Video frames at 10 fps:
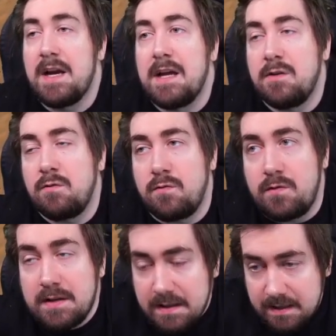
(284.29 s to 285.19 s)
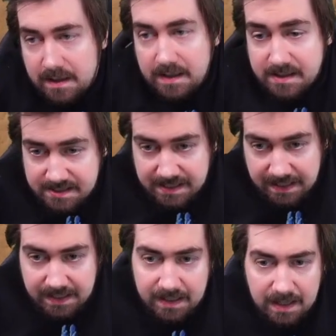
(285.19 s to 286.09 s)
I don't really like
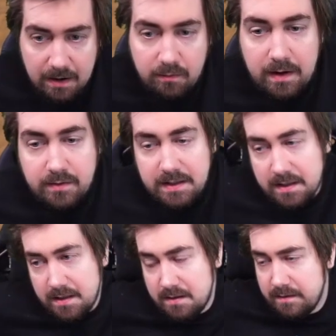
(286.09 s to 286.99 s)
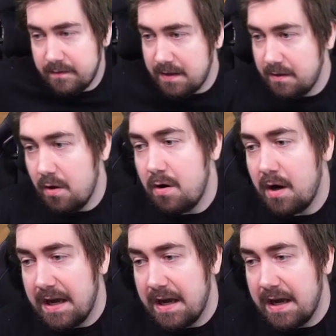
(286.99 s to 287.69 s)
staying around here very long.